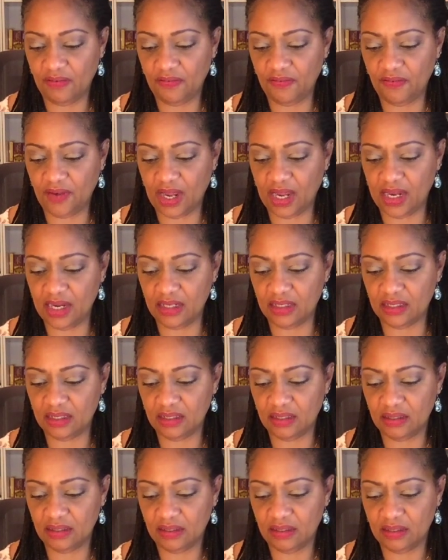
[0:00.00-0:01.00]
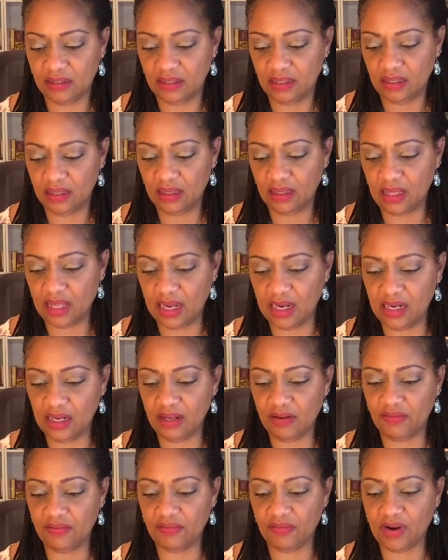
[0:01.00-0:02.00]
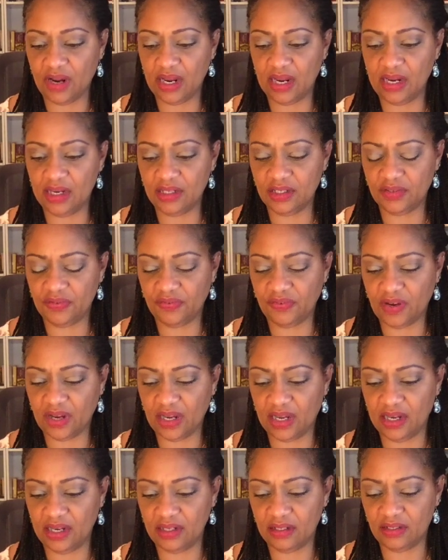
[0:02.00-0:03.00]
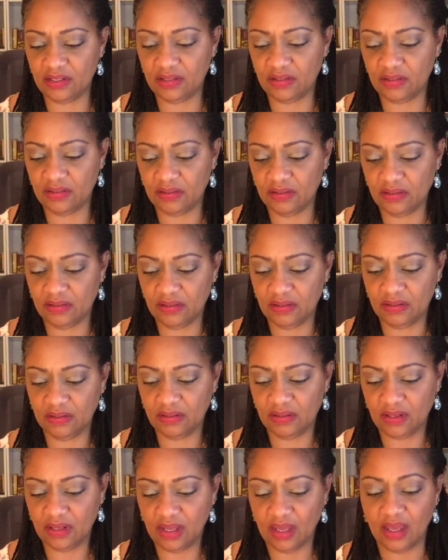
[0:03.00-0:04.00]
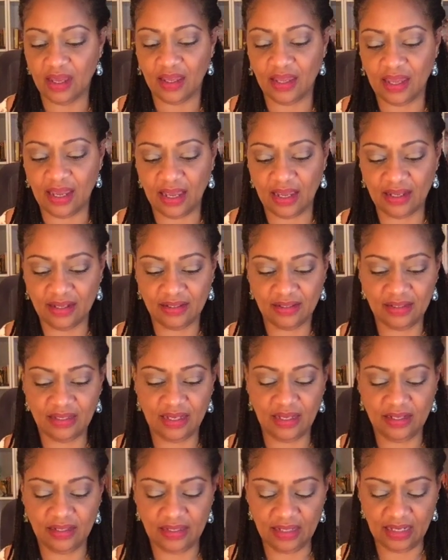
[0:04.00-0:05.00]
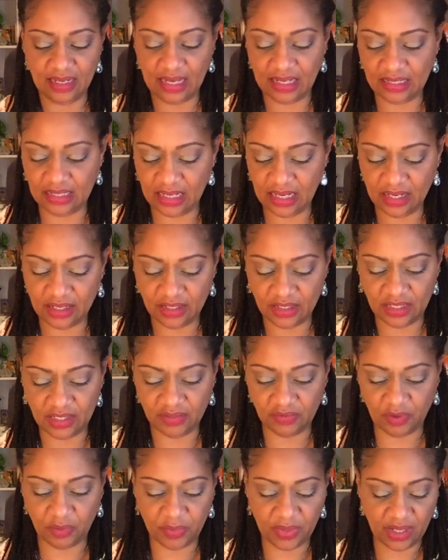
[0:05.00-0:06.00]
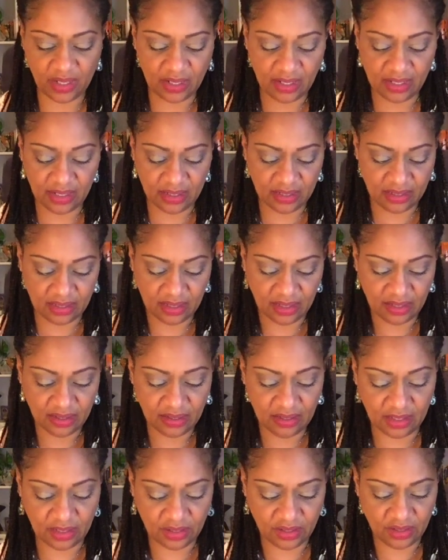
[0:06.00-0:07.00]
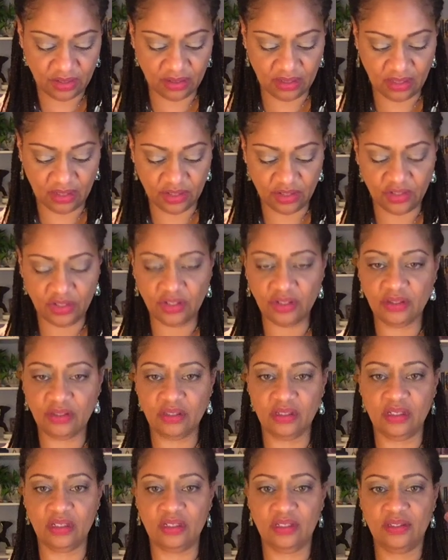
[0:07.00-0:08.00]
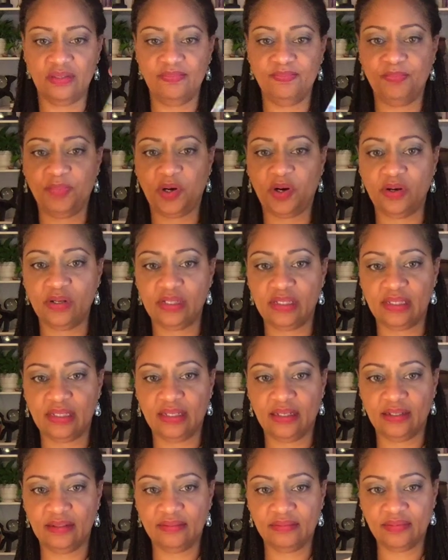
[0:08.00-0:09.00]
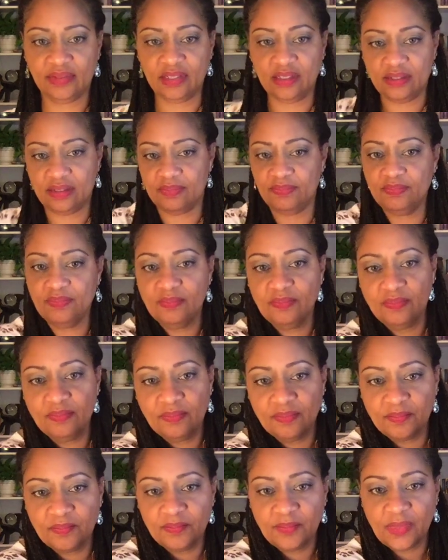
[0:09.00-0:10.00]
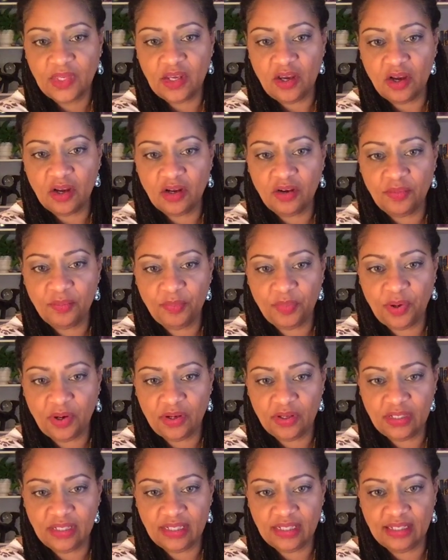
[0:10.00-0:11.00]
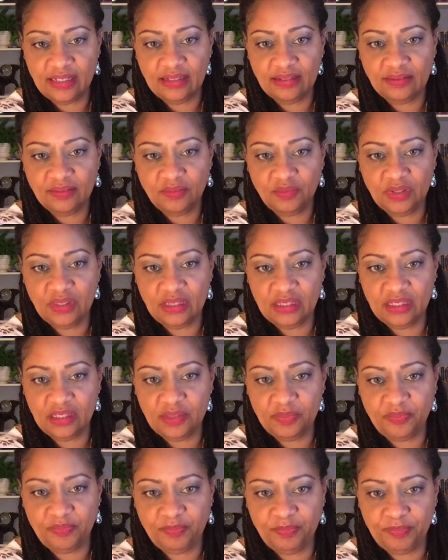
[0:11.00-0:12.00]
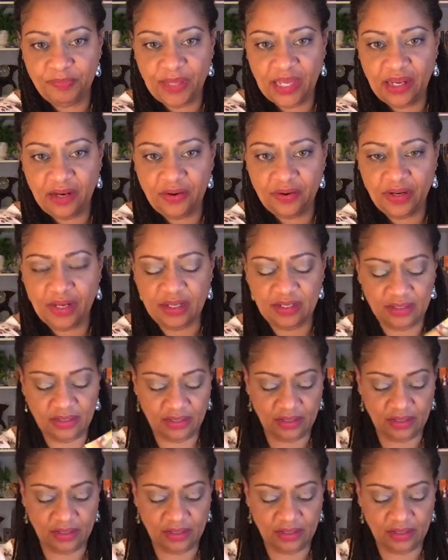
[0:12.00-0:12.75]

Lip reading: fight. Lady of Rage, fight. Yeah, see, didn't I tell you she's rebellious? This person, this younger person with this parent